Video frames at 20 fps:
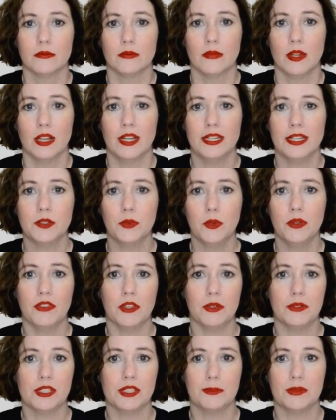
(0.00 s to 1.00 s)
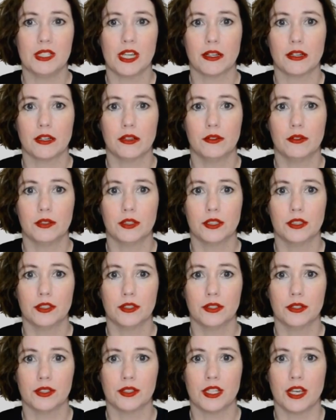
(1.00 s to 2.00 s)
Let's review some technical
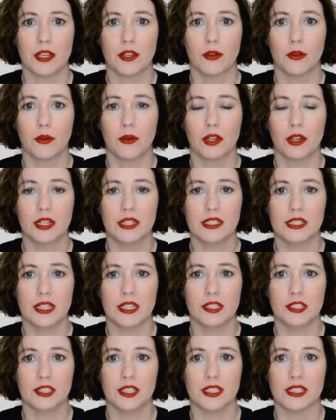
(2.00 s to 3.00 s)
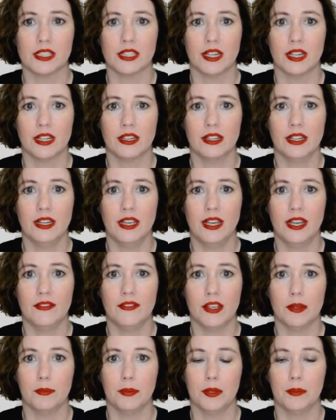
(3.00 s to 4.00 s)
controls that your organization is likely to have
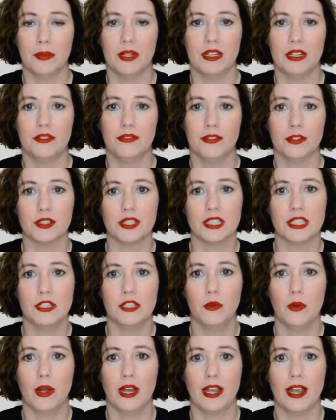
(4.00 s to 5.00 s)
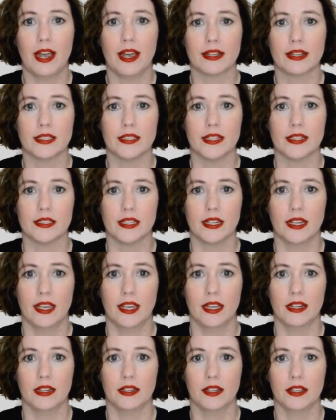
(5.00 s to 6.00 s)
implemented for CUI access and
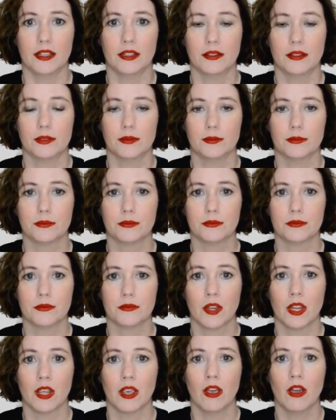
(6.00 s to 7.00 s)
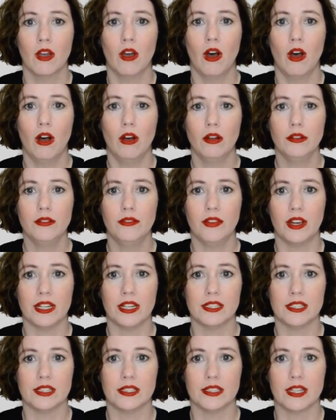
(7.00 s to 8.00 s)
handling. All
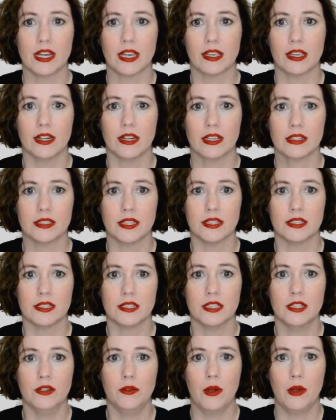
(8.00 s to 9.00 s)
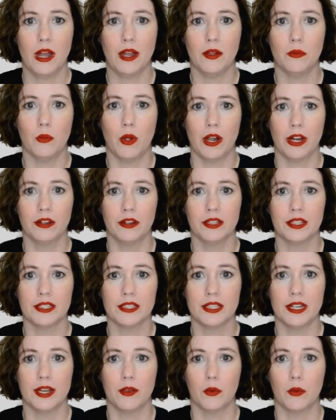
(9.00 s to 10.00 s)
devices that connect to the CUI wireless
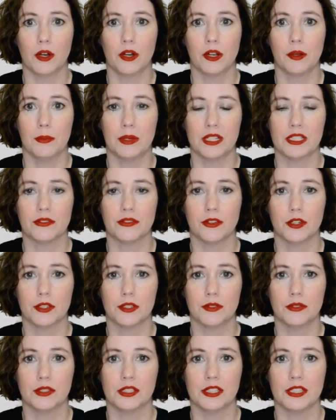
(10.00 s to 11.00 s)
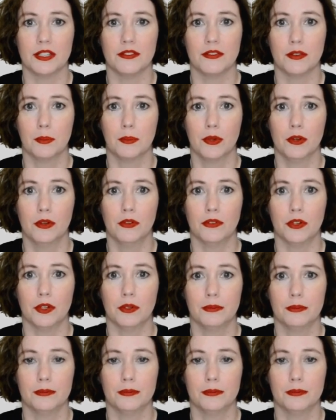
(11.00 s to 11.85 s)
network must first receive approval.